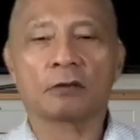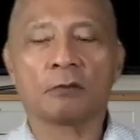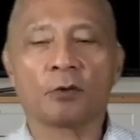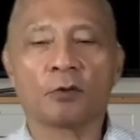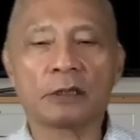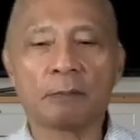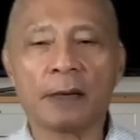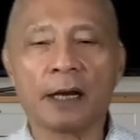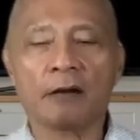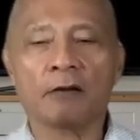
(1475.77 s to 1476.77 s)
the more
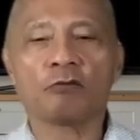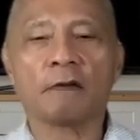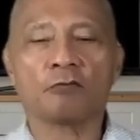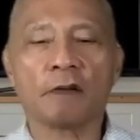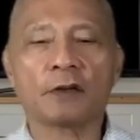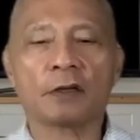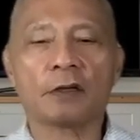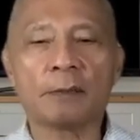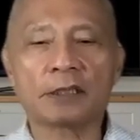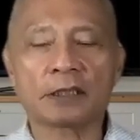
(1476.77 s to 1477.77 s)
demand with a
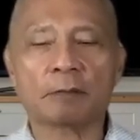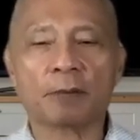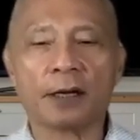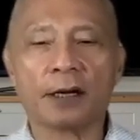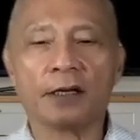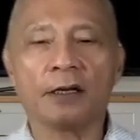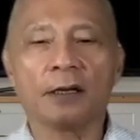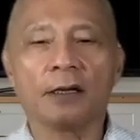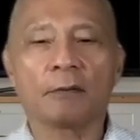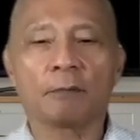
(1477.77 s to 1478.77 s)
limited supply,
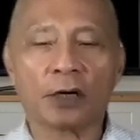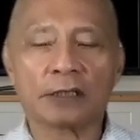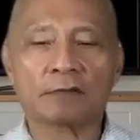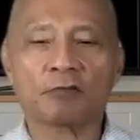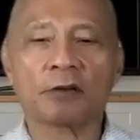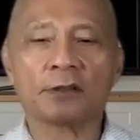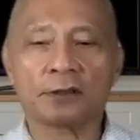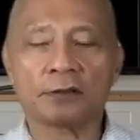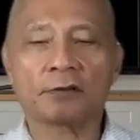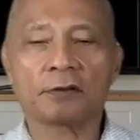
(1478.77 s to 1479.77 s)
prices will
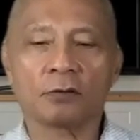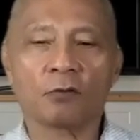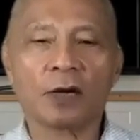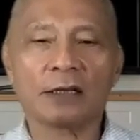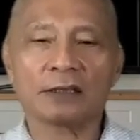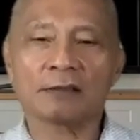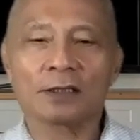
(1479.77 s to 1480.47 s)
continue to rise.